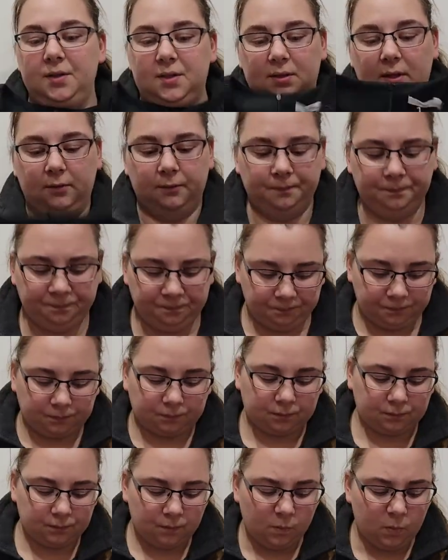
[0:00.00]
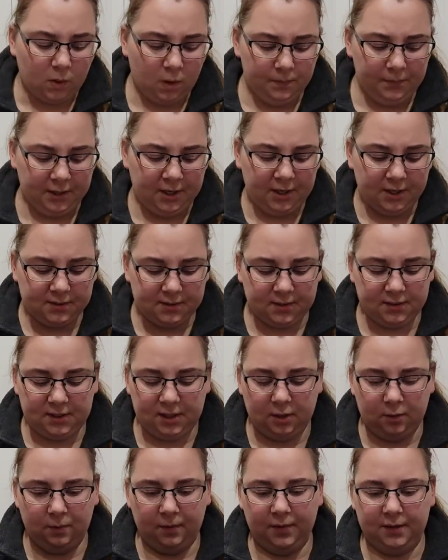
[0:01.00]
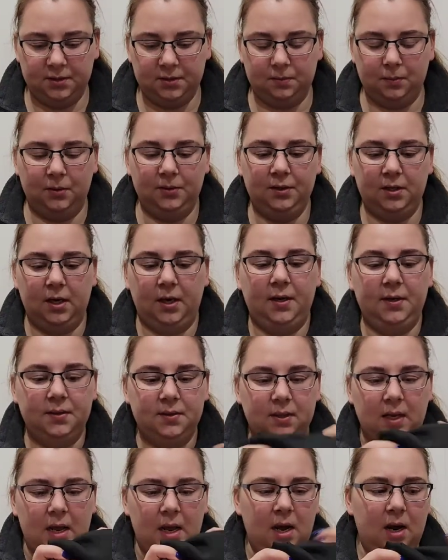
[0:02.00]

So I'd be curious to see what this one does.